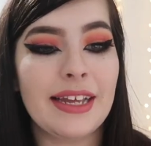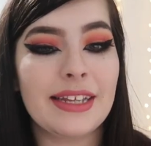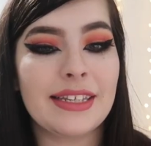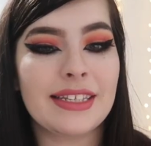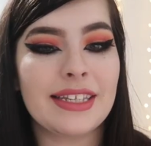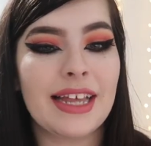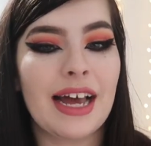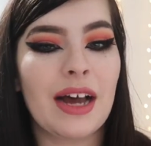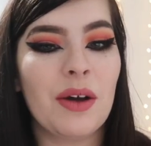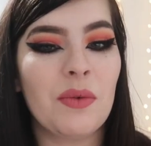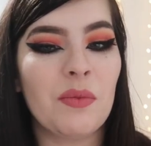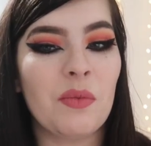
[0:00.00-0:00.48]
is
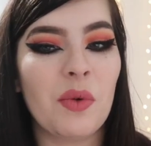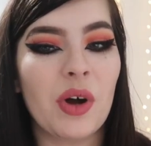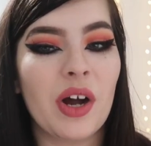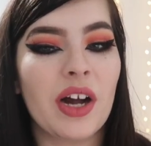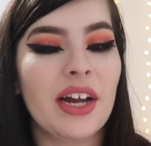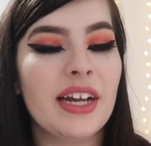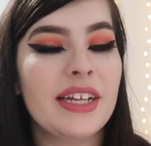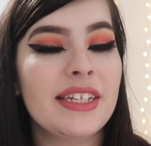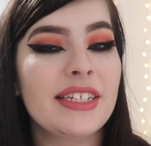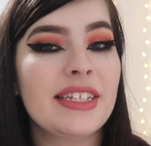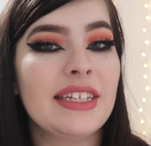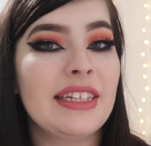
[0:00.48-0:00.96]
that
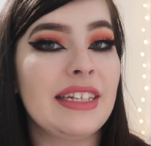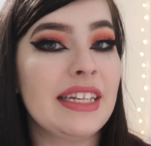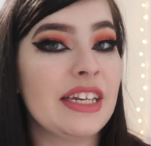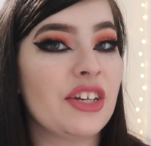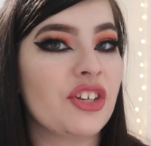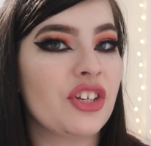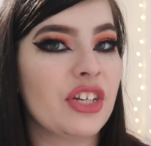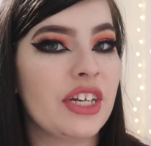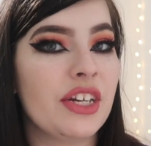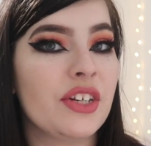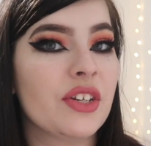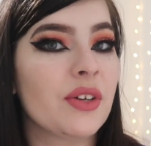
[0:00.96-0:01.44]
words
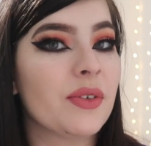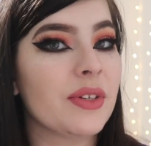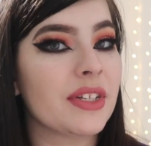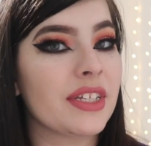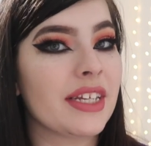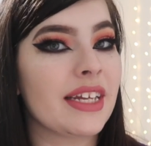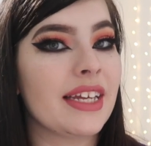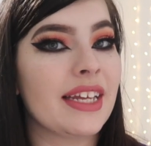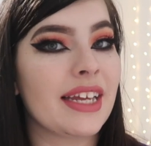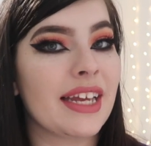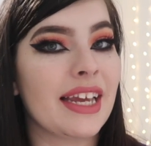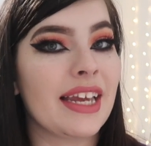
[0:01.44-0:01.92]
literally don't
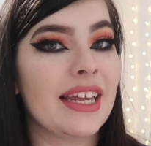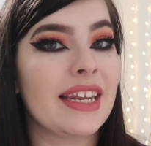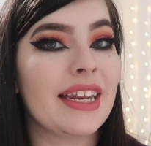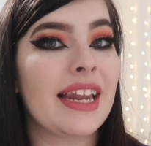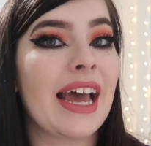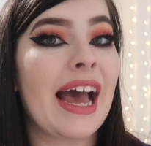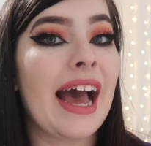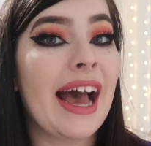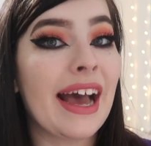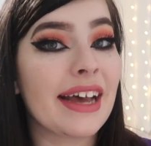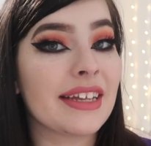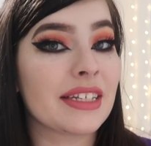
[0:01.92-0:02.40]
sink in
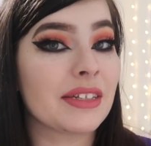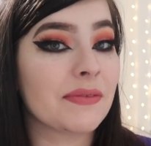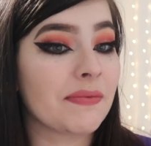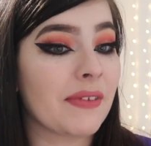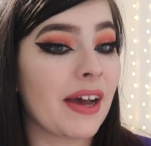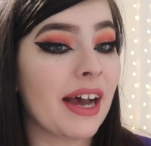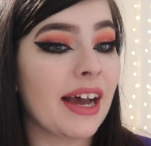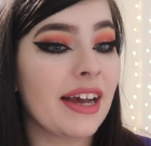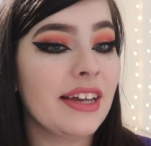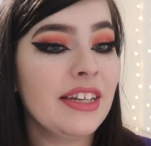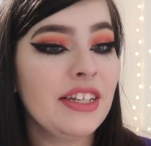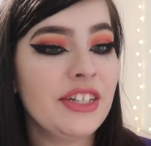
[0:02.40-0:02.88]
as
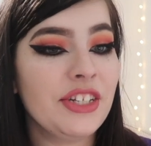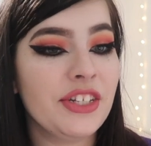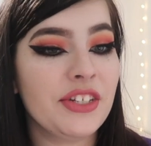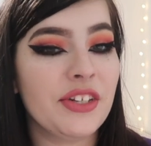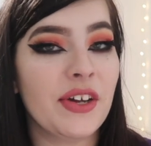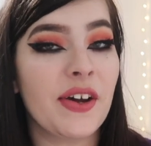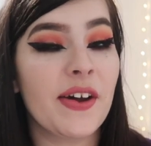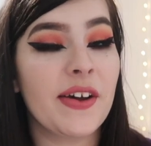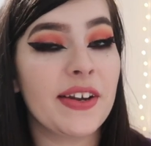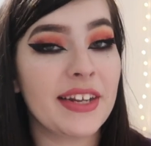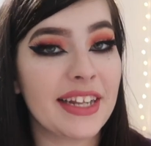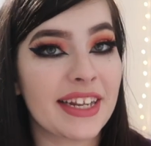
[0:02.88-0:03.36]
fast
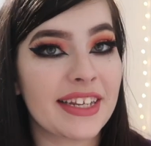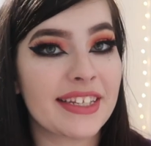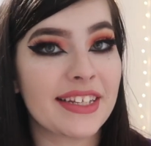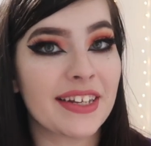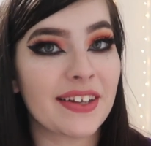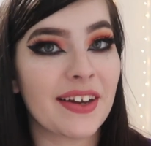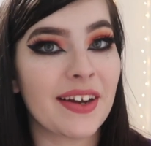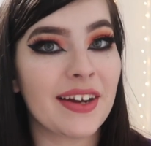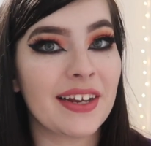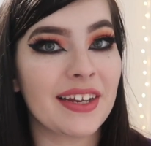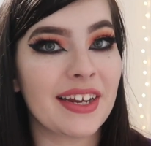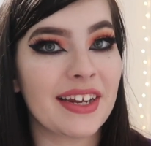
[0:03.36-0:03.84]
unless I
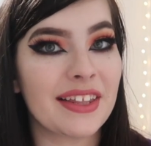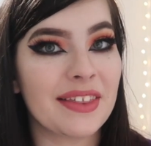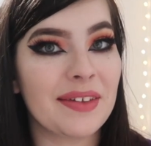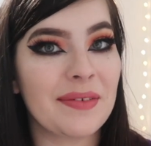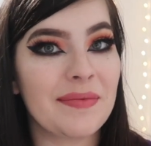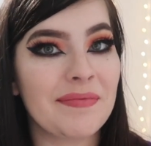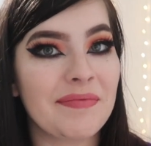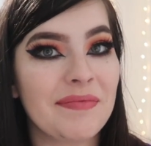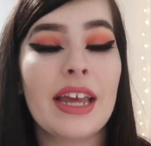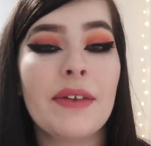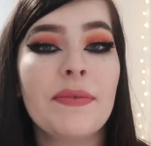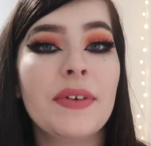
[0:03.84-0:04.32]
highlight
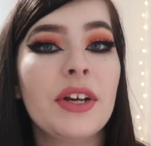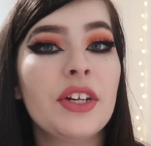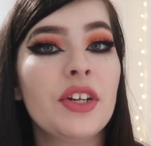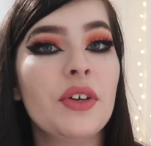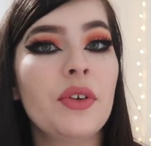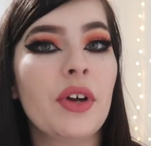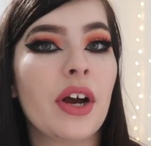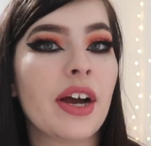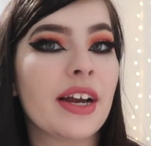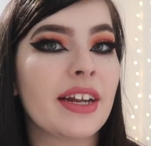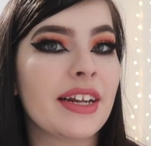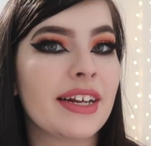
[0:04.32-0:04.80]
them. If I
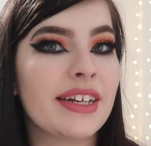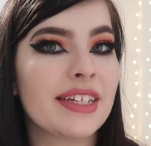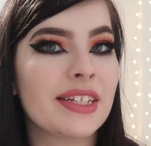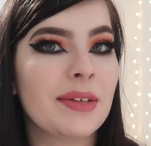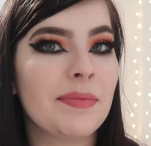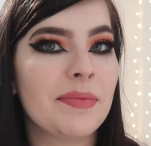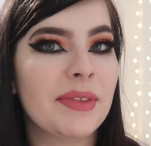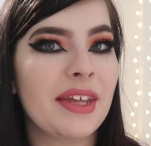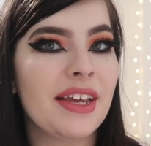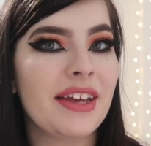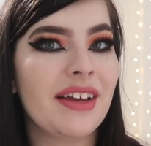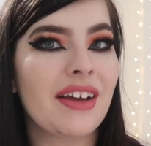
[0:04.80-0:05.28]
don't highlight
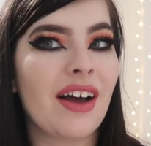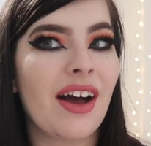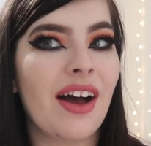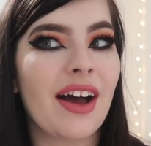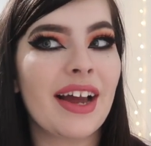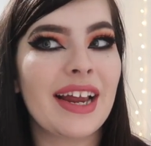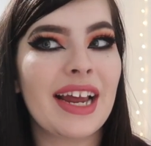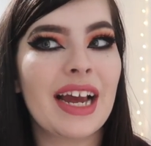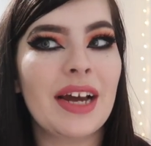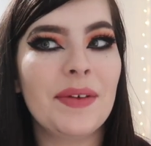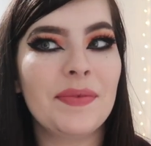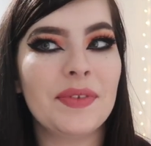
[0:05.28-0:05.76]
something,
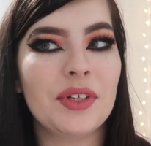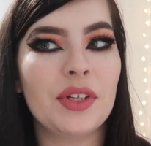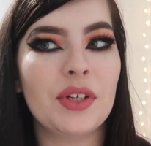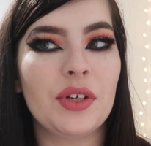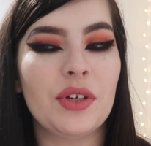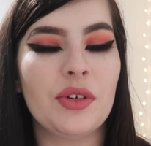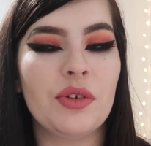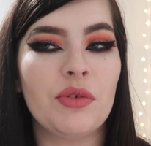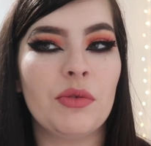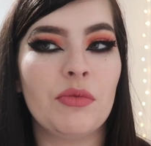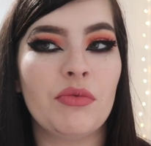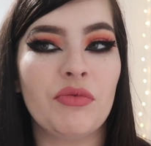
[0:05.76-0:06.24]
I have
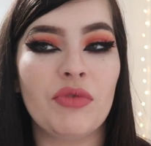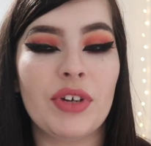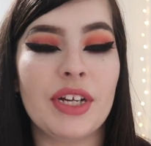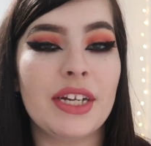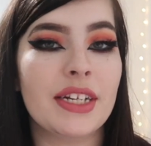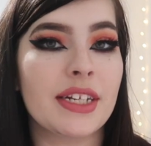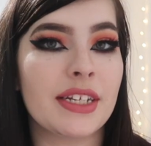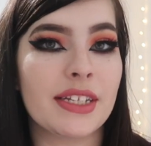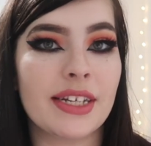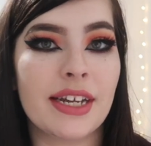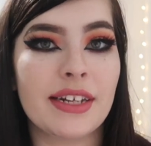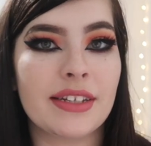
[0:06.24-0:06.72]
to
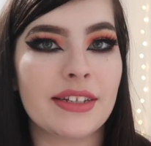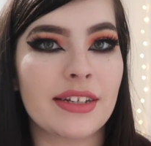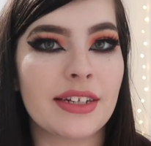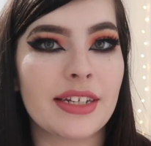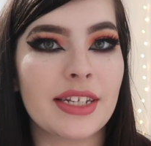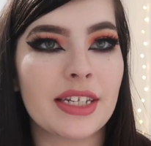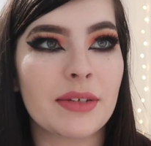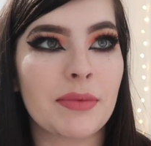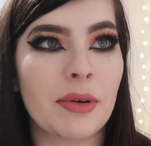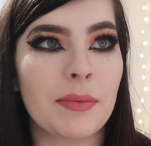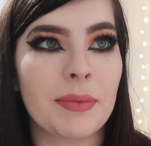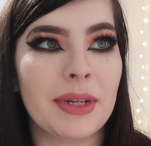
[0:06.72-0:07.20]
read a
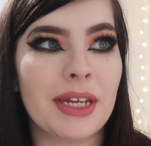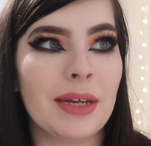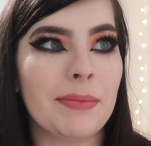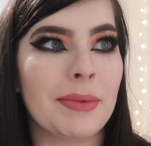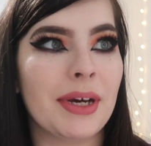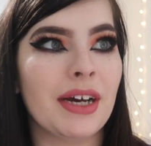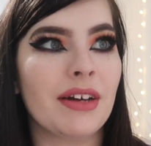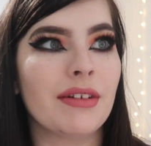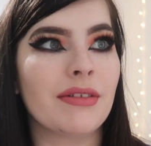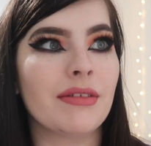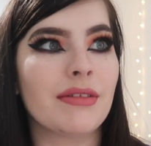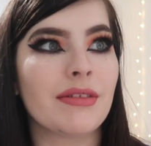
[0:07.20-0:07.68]
sentence probably
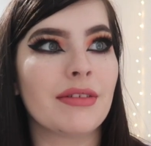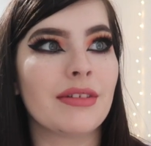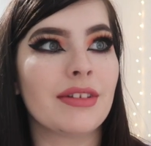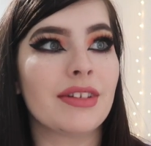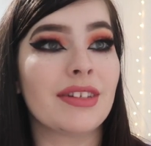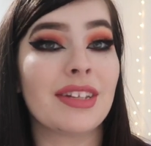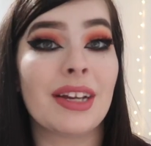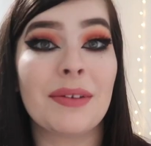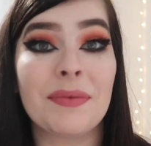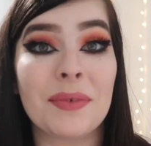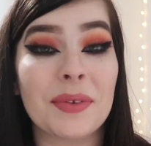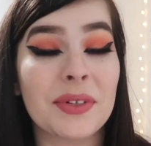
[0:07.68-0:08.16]
about
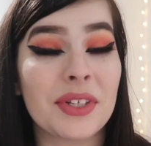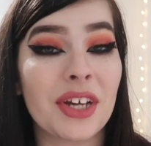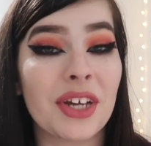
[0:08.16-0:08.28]
several